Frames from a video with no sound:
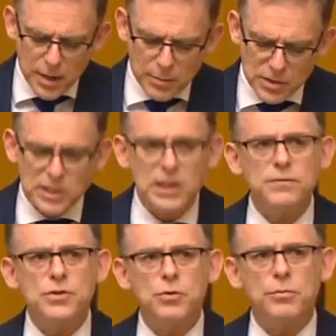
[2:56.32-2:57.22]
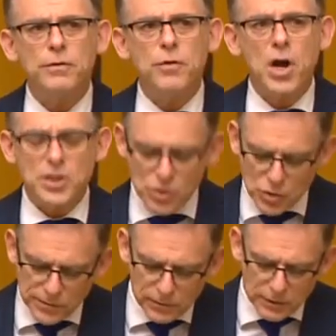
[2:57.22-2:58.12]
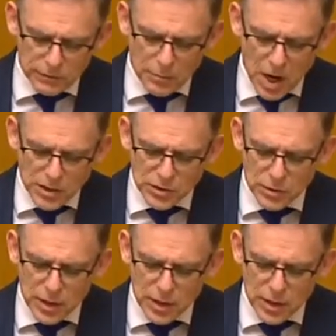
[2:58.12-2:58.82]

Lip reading: because it gives you and provides useful information